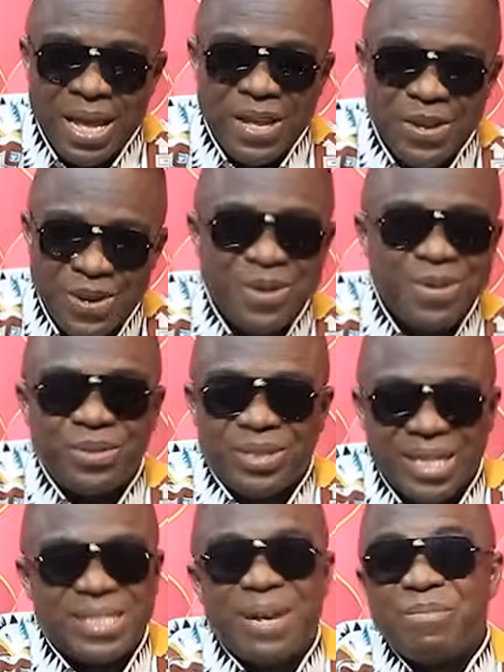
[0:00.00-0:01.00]
you know,
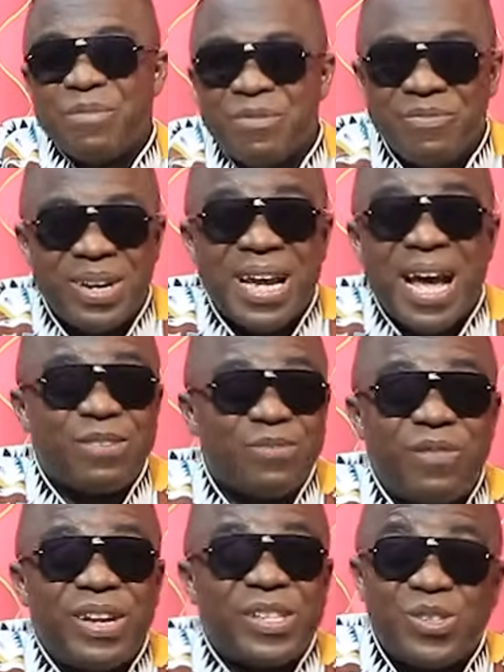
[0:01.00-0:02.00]
Shut Up Movement has
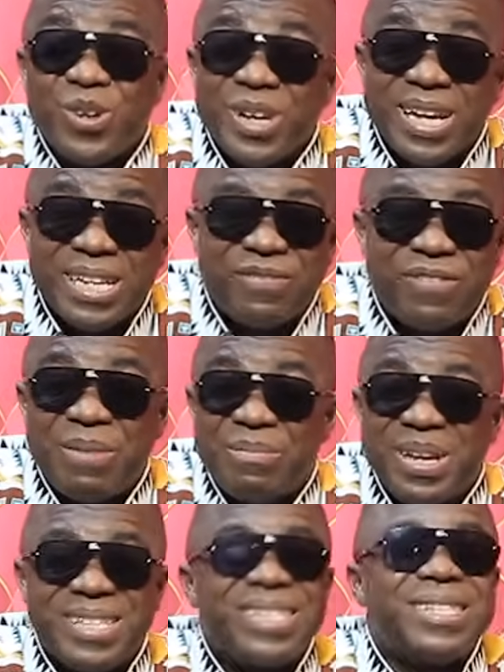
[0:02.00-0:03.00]
one of the strongest fan
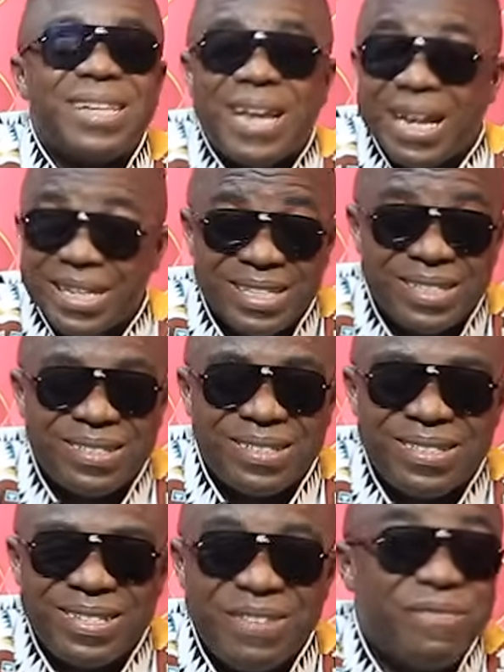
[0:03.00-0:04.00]
bases in London.
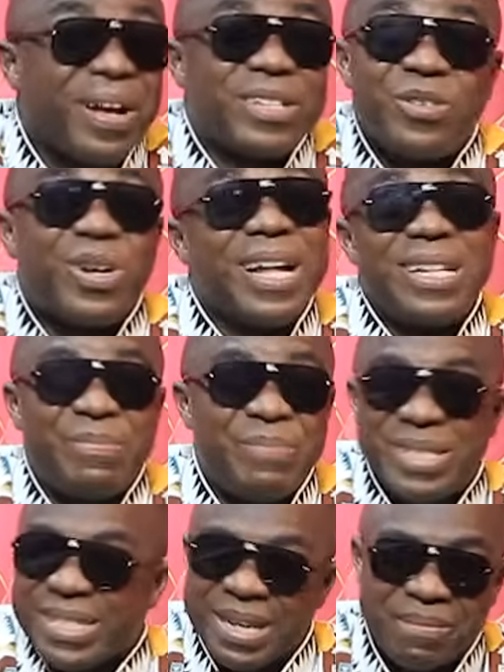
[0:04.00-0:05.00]
In fact, you can't
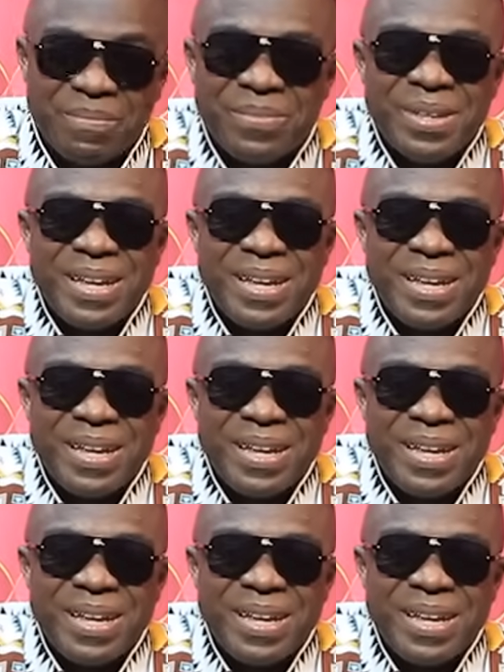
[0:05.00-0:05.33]
beat them.